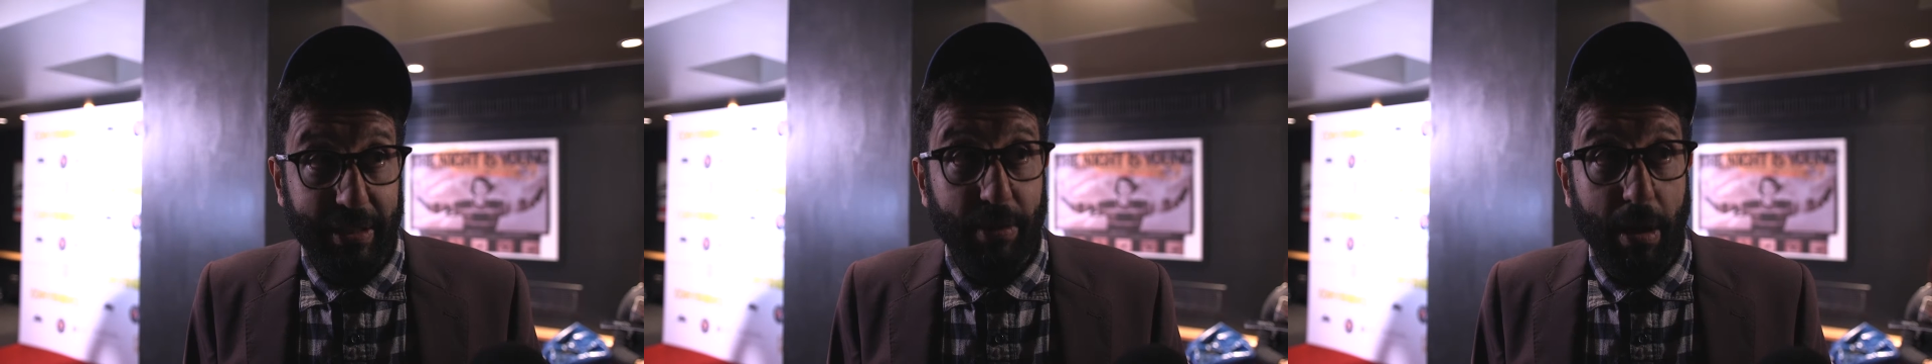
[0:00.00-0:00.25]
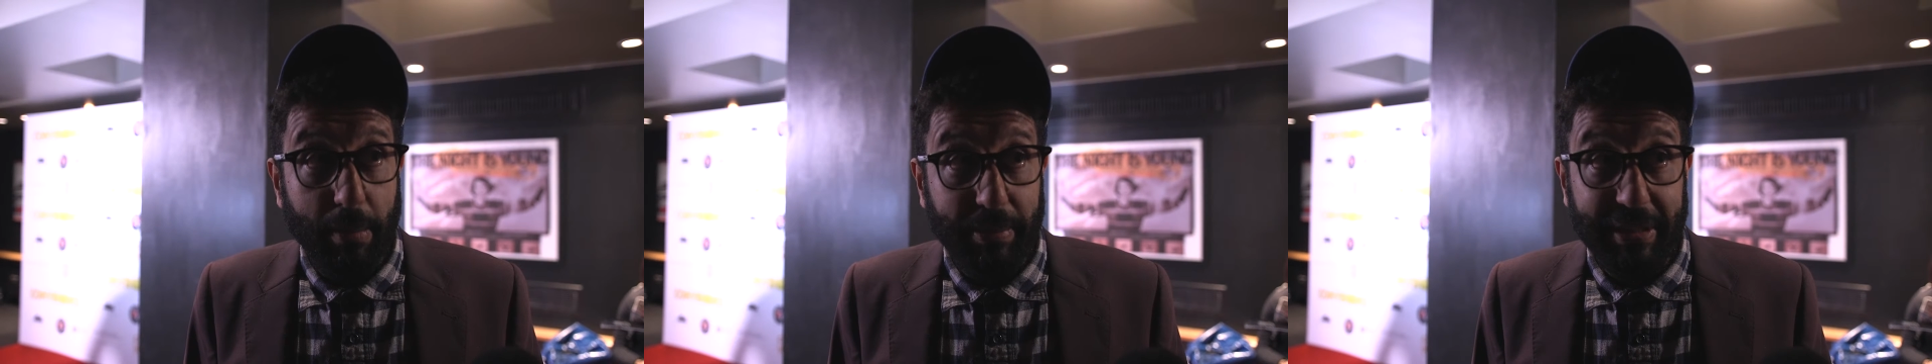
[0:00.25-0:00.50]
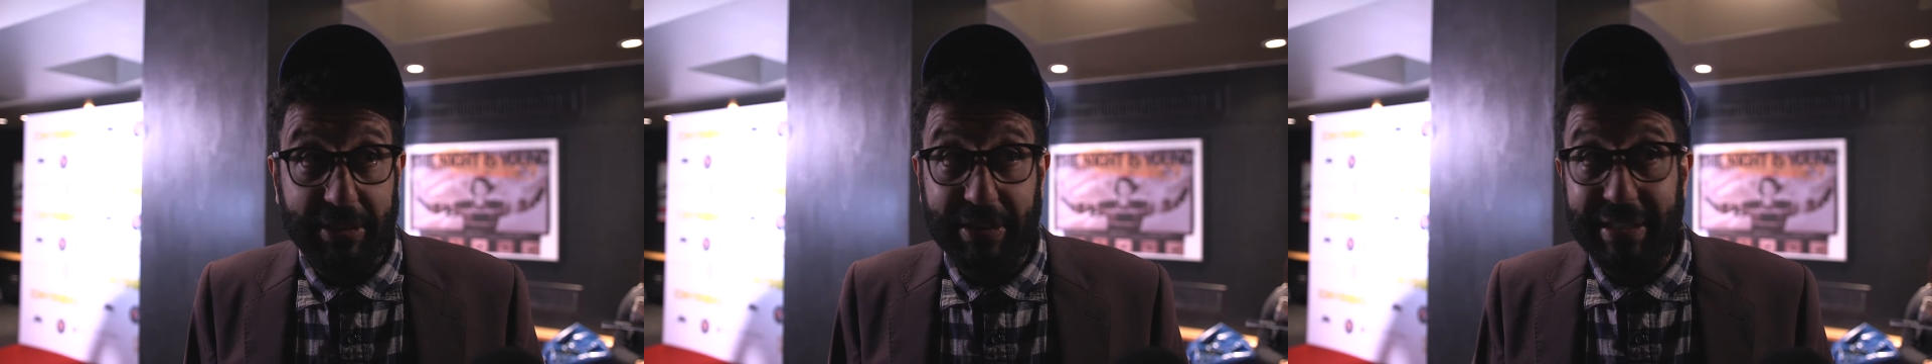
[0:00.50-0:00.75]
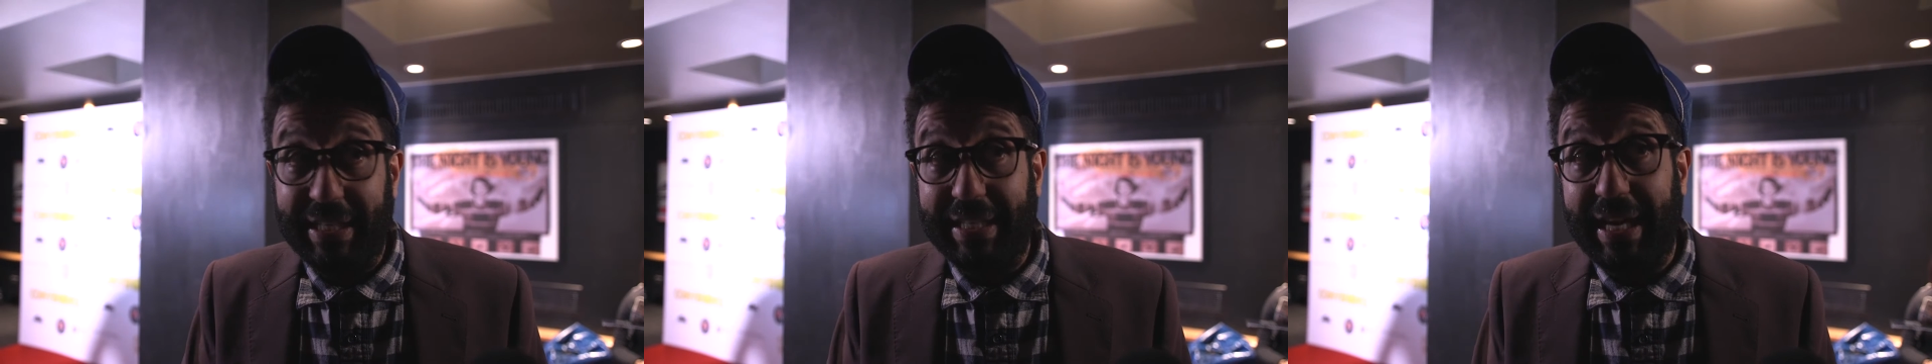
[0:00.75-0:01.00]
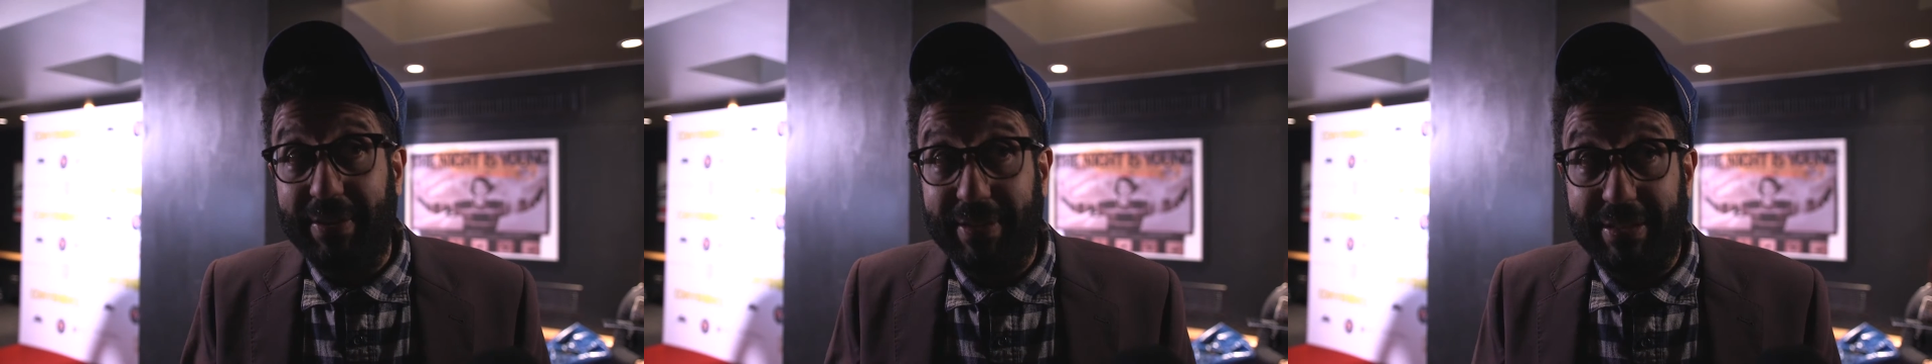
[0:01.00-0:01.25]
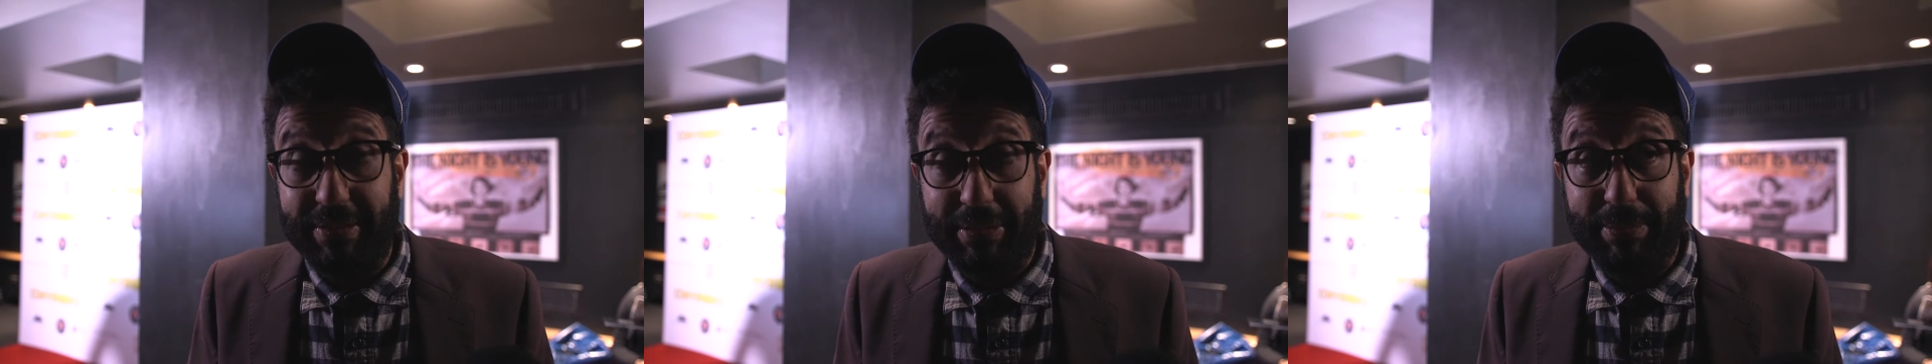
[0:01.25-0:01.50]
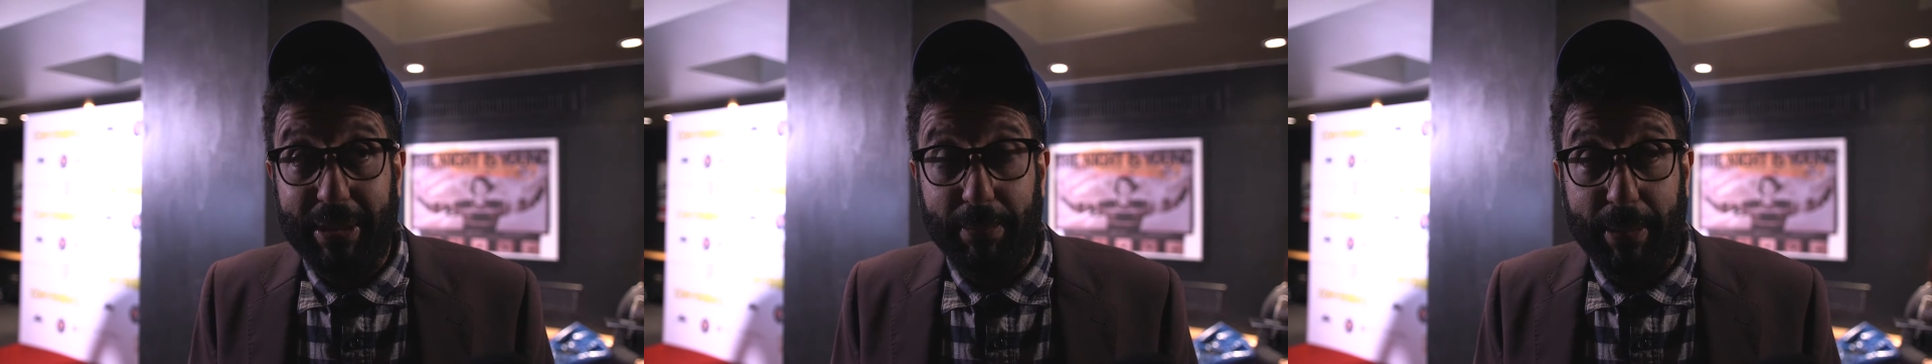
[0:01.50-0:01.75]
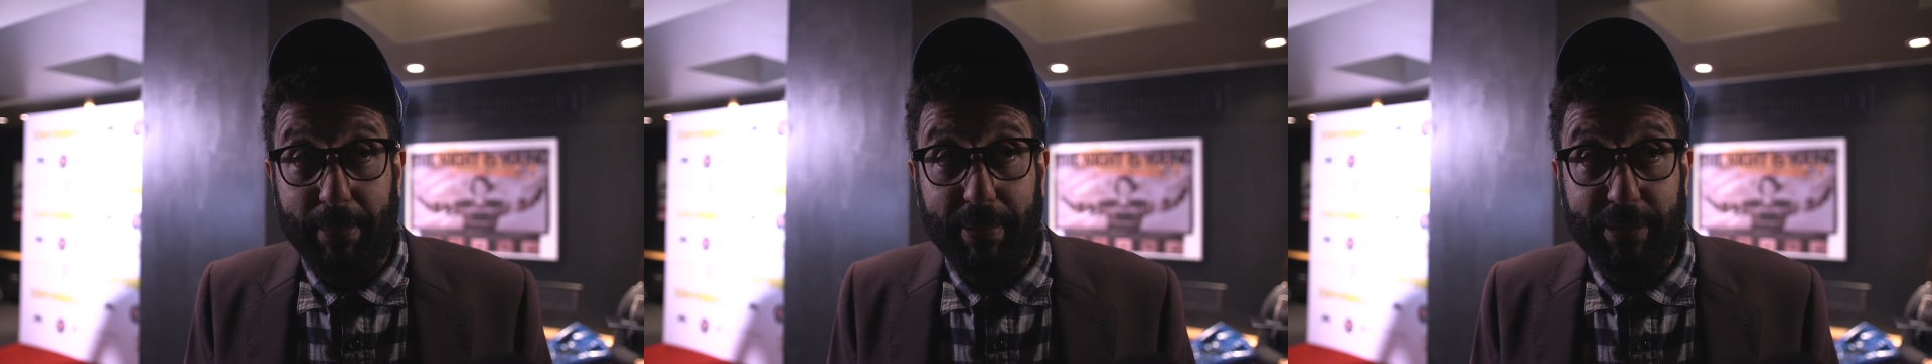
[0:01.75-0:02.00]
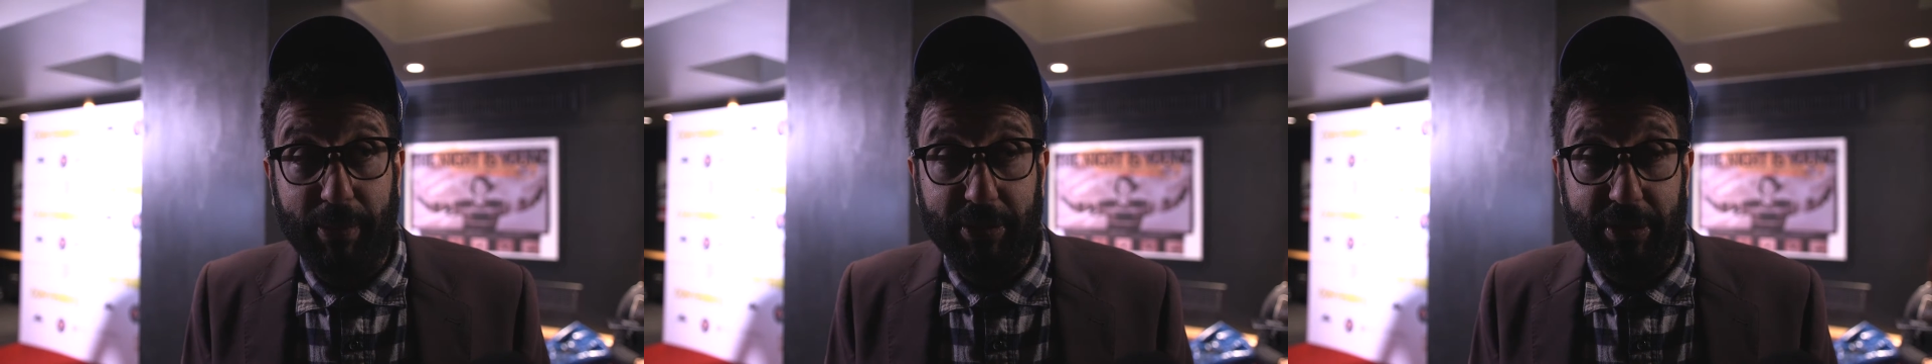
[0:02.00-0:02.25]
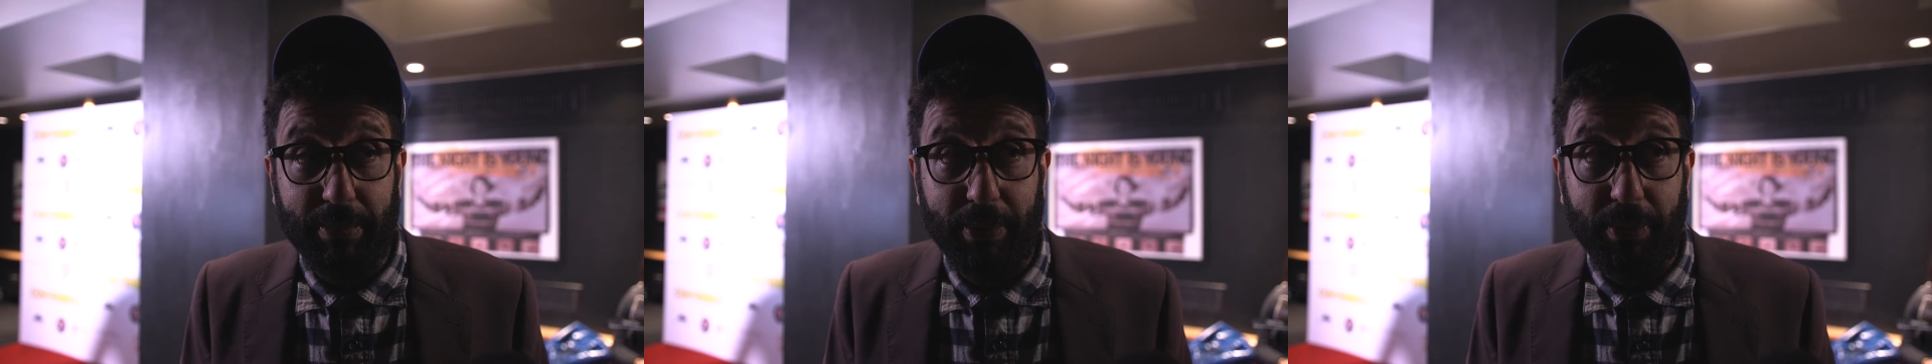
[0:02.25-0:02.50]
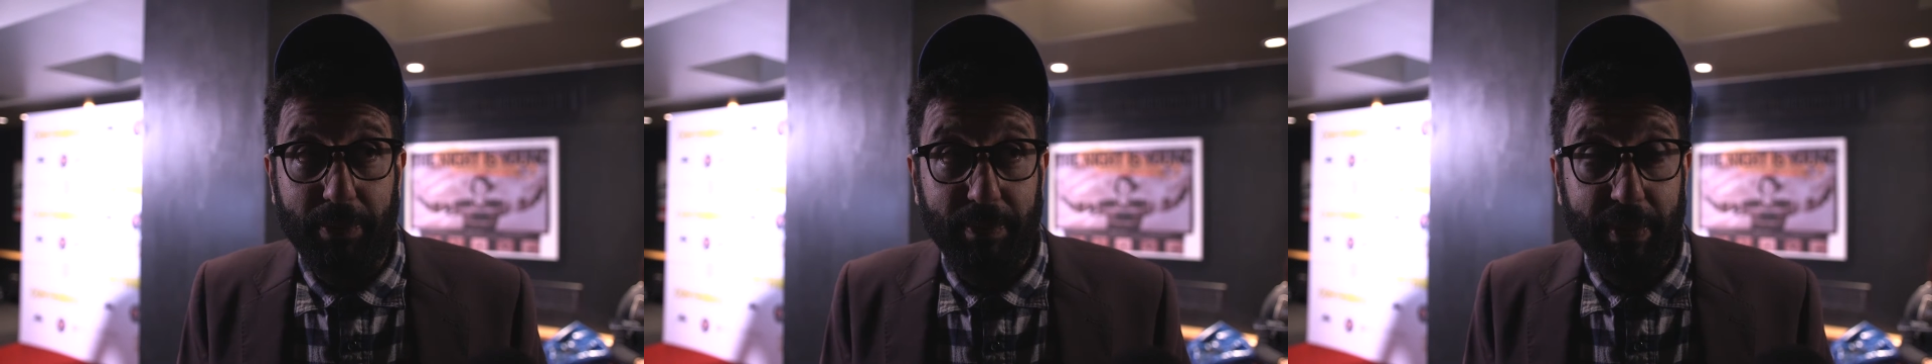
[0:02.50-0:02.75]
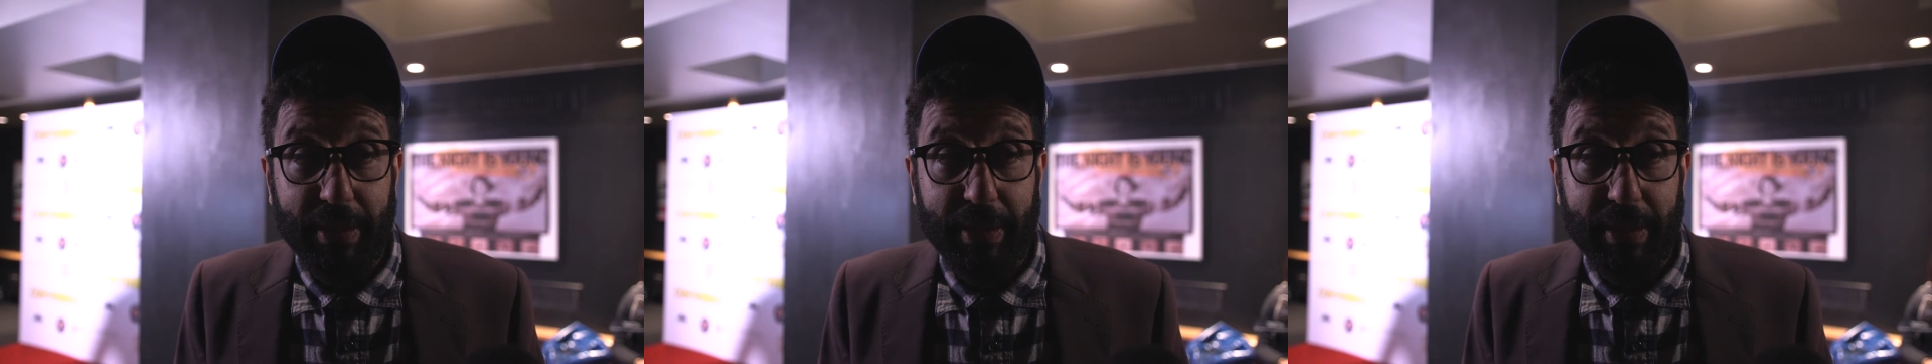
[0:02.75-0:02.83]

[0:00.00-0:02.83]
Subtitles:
You hope that it's going to get out there to as many people as possible.